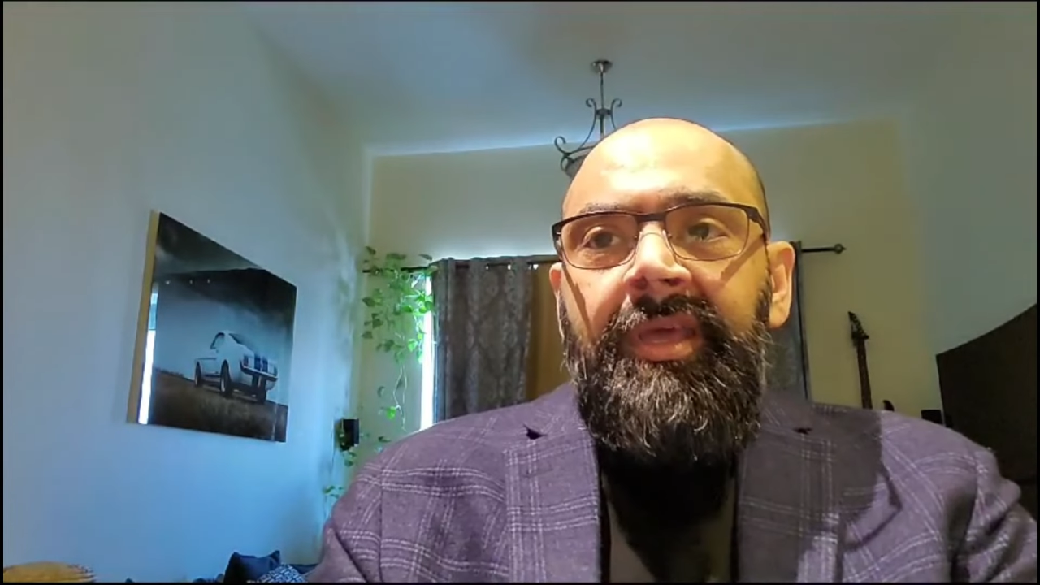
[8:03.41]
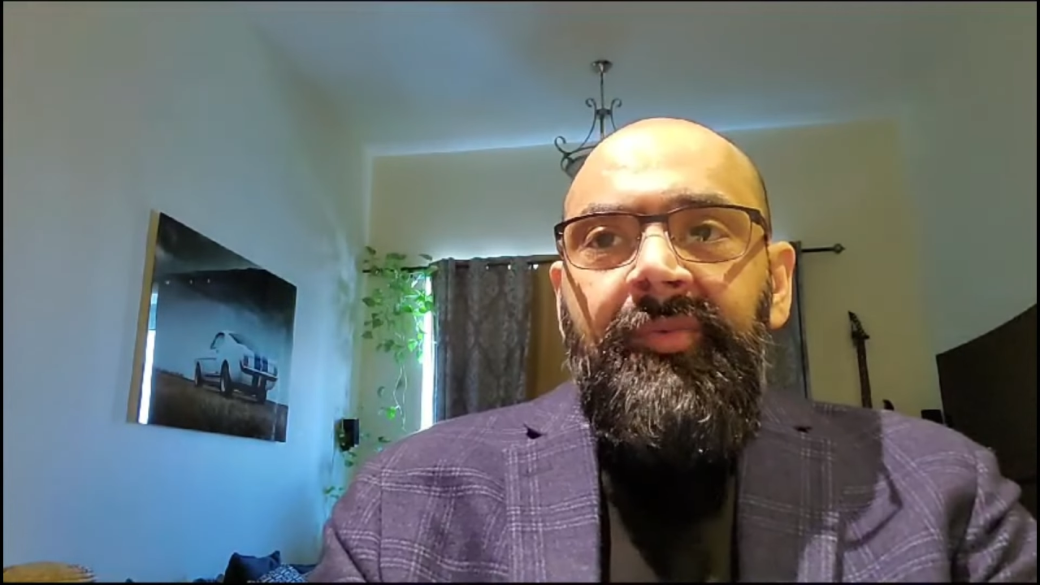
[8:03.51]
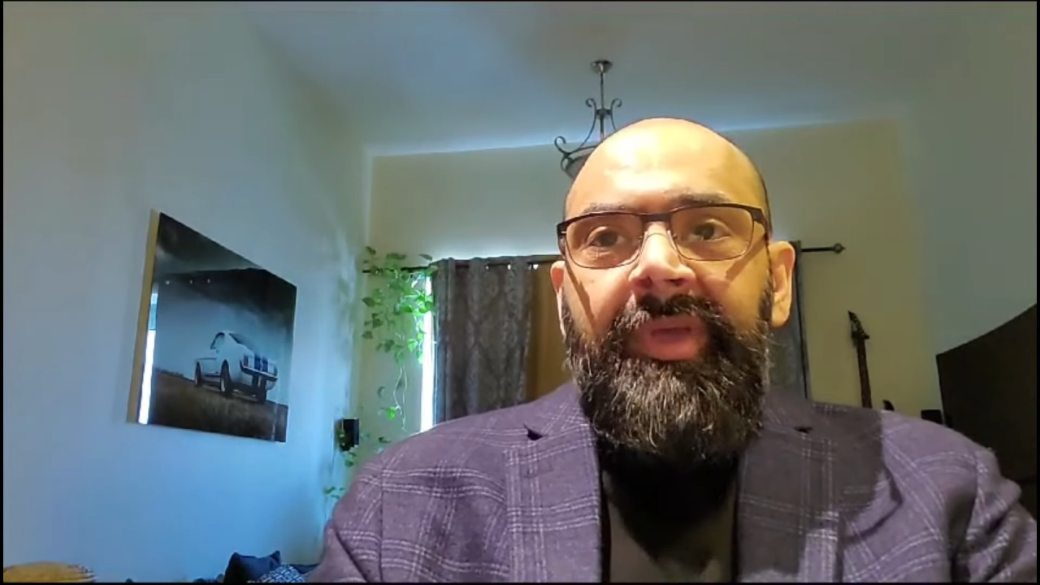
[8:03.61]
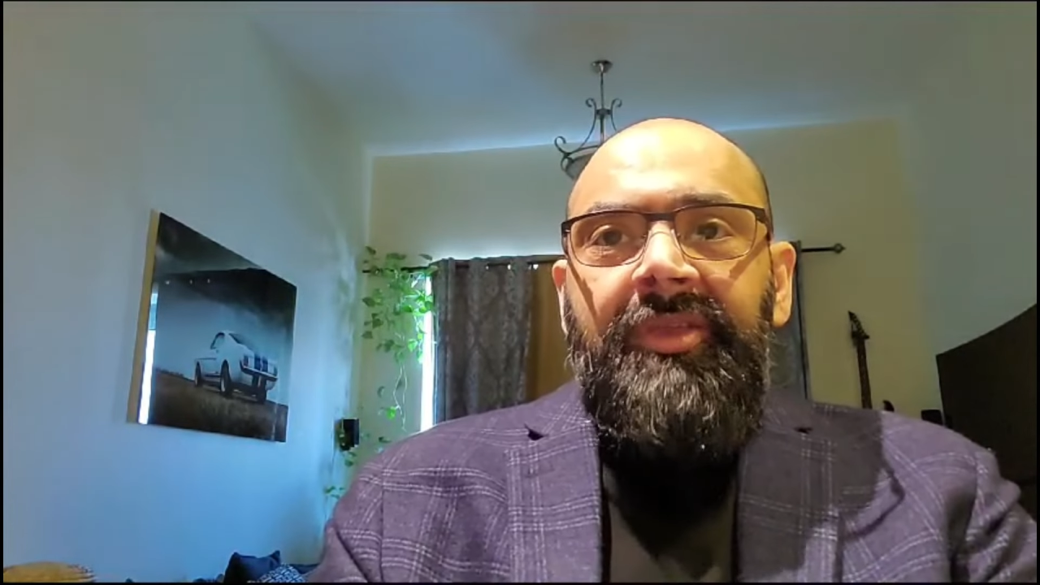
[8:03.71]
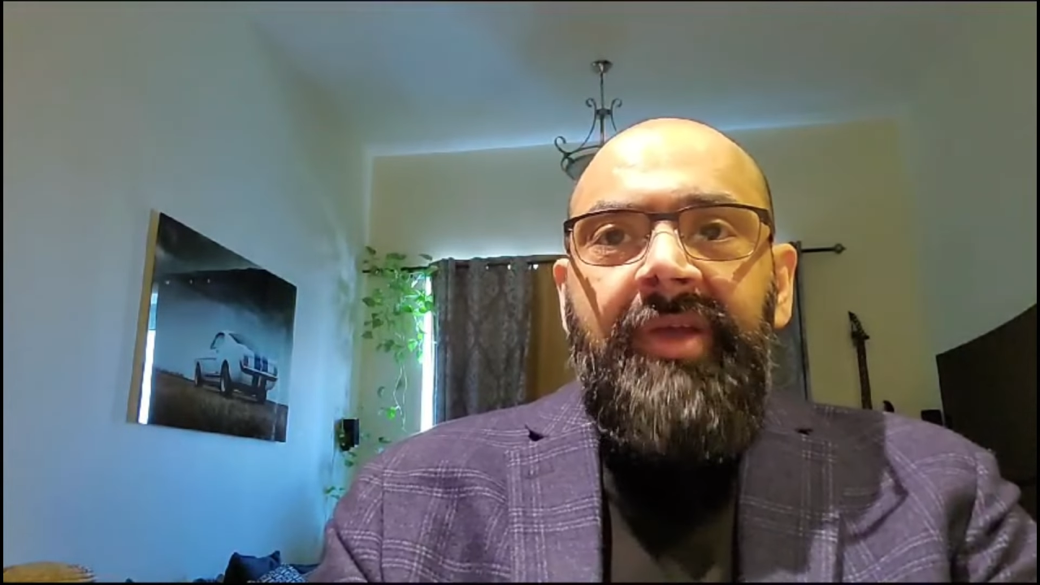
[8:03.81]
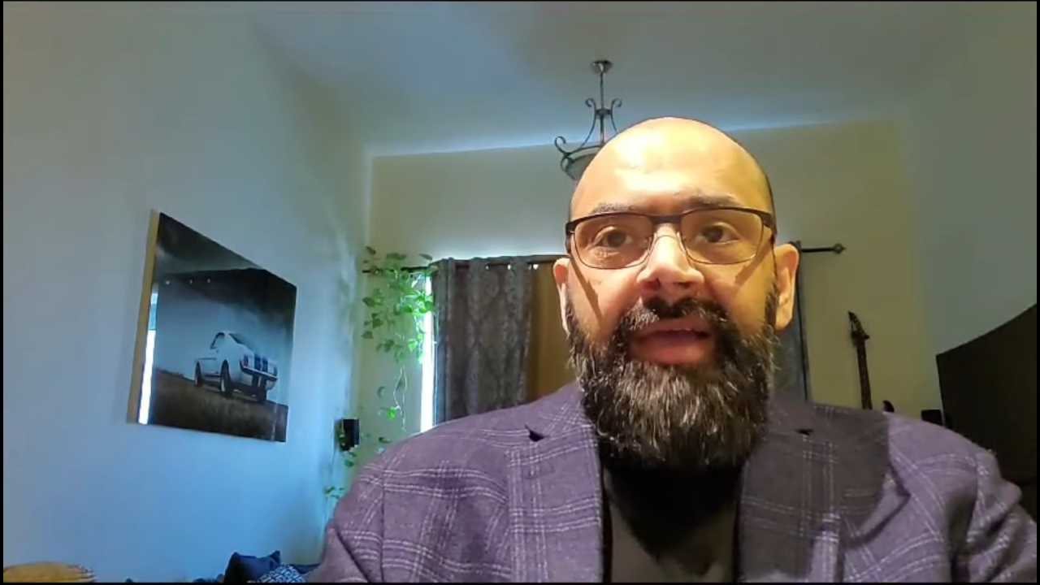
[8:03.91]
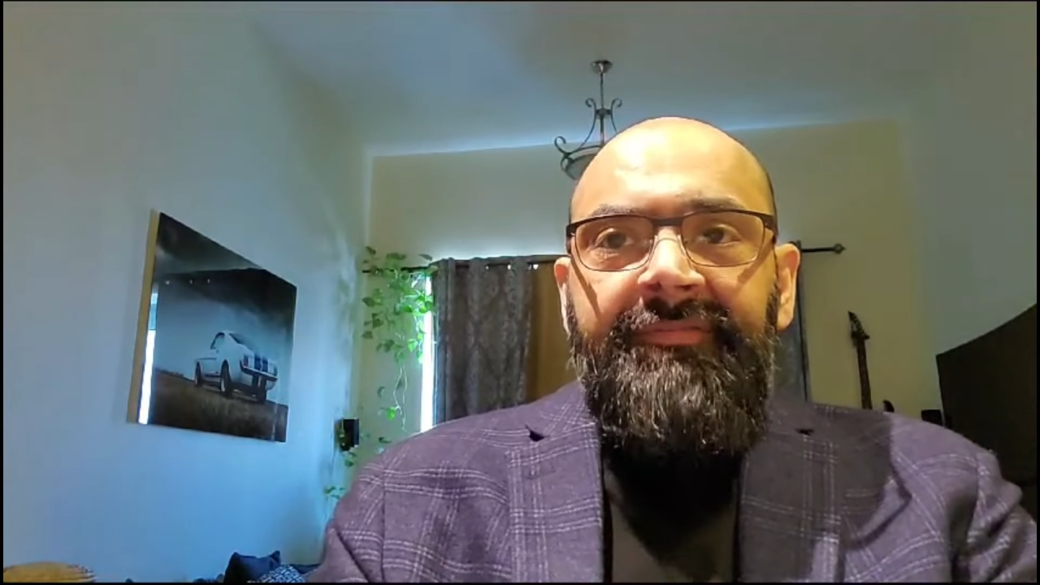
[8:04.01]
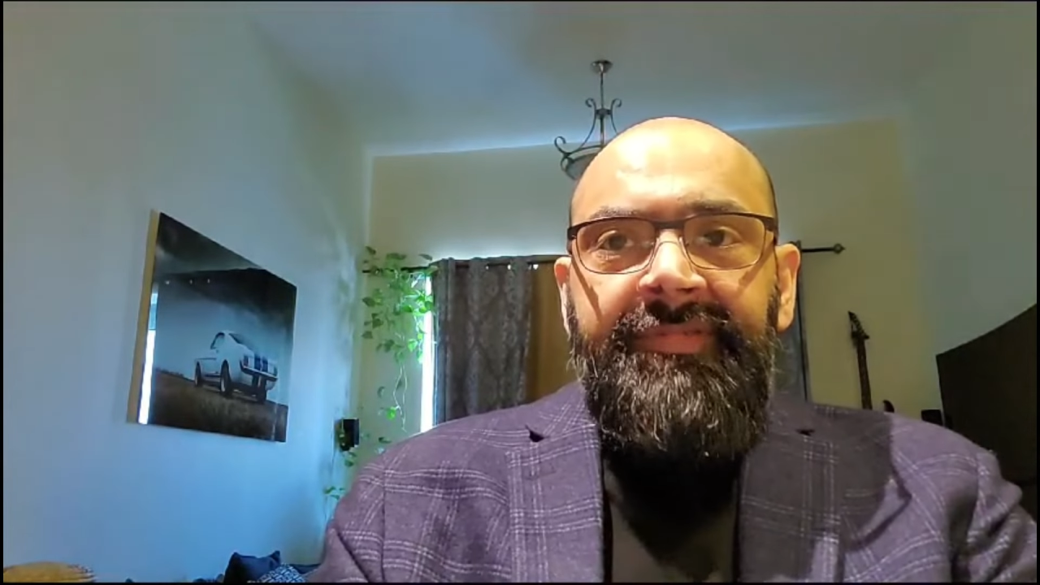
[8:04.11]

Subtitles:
where you have